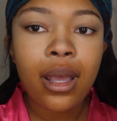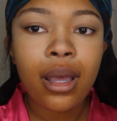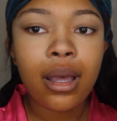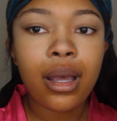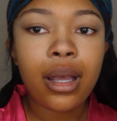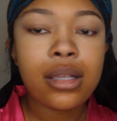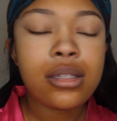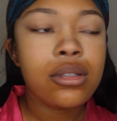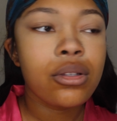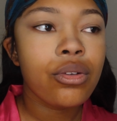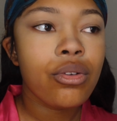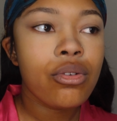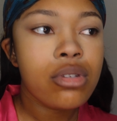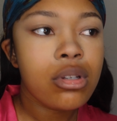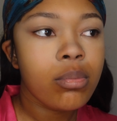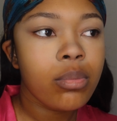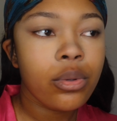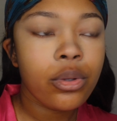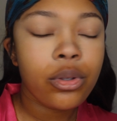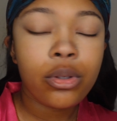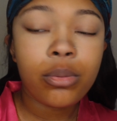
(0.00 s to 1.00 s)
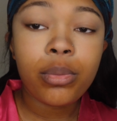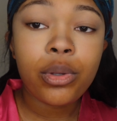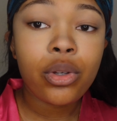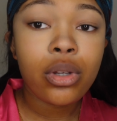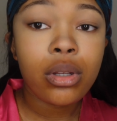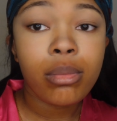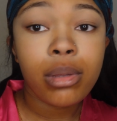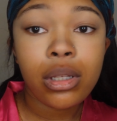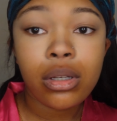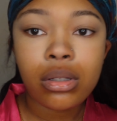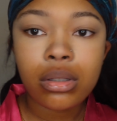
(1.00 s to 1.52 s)
I still use a beauty
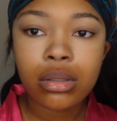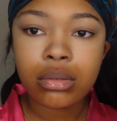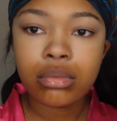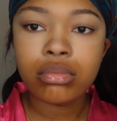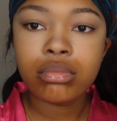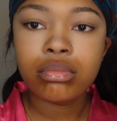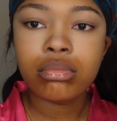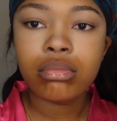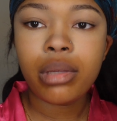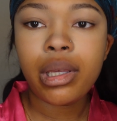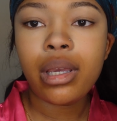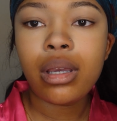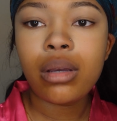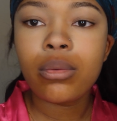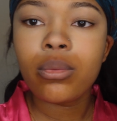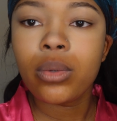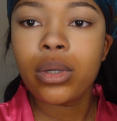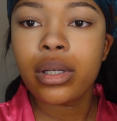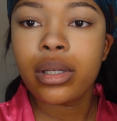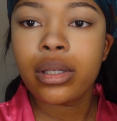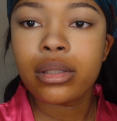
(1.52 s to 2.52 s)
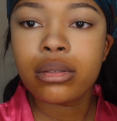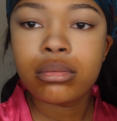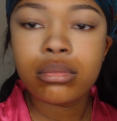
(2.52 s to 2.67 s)
blender. And what?